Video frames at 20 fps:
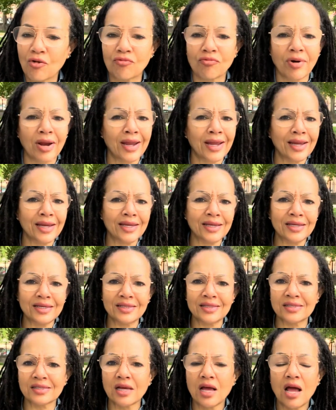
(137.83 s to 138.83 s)

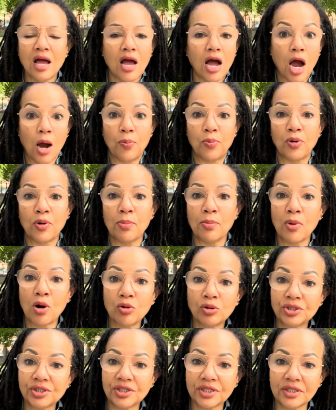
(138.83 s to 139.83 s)
raise, a
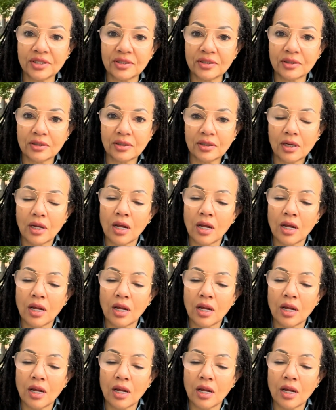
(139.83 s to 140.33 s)
promotion.